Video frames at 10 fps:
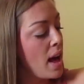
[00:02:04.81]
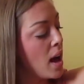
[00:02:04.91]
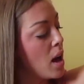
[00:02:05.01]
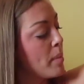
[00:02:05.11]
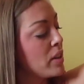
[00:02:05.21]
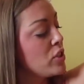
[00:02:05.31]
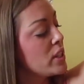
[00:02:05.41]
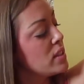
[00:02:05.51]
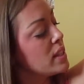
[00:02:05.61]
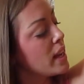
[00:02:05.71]
As you
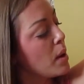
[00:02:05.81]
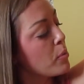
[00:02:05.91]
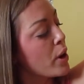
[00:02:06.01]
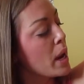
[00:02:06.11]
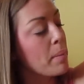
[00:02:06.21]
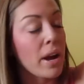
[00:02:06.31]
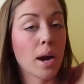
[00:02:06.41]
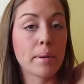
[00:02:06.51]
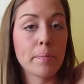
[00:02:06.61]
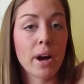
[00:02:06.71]
can see, I'm wearing my
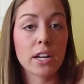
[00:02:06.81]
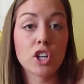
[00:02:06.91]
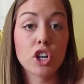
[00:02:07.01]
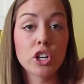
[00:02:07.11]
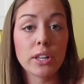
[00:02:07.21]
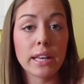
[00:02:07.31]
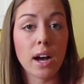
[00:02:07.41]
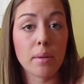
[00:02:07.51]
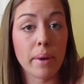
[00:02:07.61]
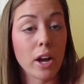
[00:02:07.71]
OmniPod currently
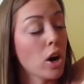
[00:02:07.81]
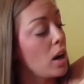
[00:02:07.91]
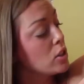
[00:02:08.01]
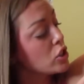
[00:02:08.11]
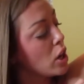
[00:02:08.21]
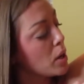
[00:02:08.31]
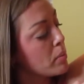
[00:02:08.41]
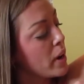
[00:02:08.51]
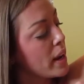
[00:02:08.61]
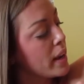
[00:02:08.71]
on my
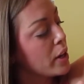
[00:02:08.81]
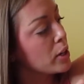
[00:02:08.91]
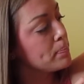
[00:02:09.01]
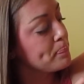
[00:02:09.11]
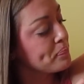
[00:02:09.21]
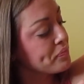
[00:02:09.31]
underarm right here.